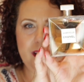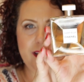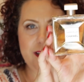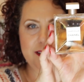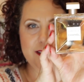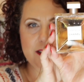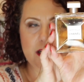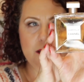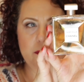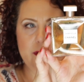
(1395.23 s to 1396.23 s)
it is, it's
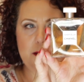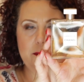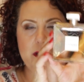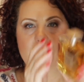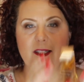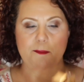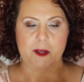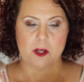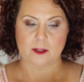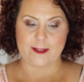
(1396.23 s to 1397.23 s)
kind of plain, but it
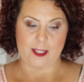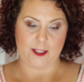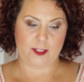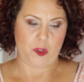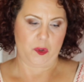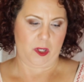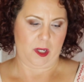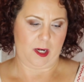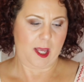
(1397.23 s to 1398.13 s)
smells so good.